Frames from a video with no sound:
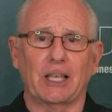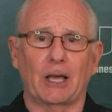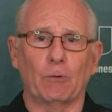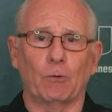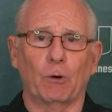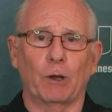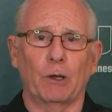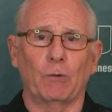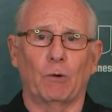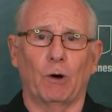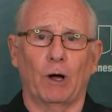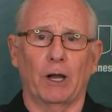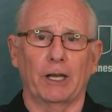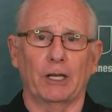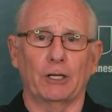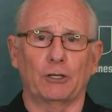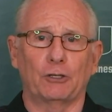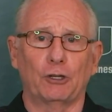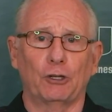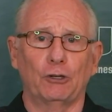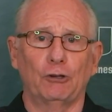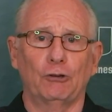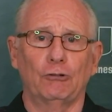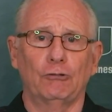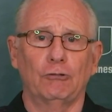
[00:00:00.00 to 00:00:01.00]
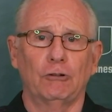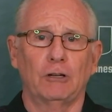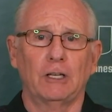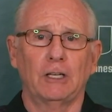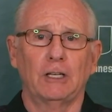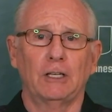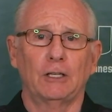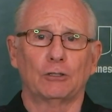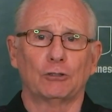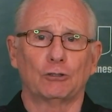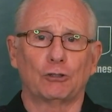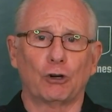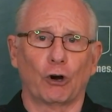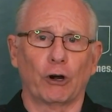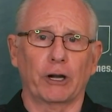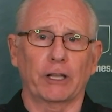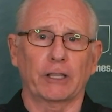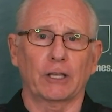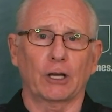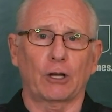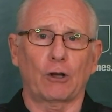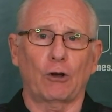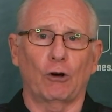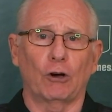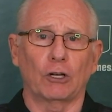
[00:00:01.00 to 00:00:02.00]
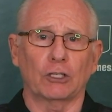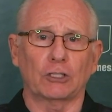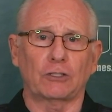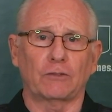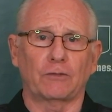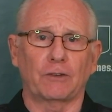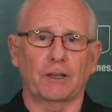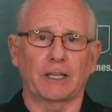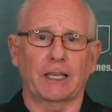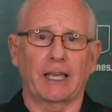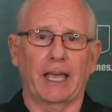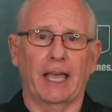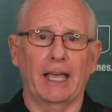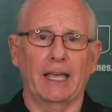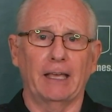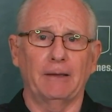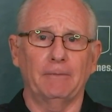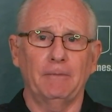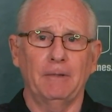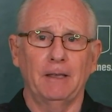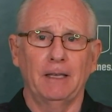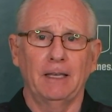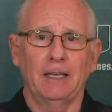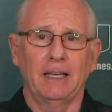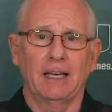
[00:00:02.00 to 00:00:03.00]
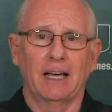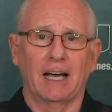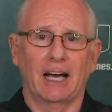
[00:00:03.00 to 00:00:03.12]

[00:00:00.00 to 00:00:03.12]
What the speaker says: that we want to do during the course of a game,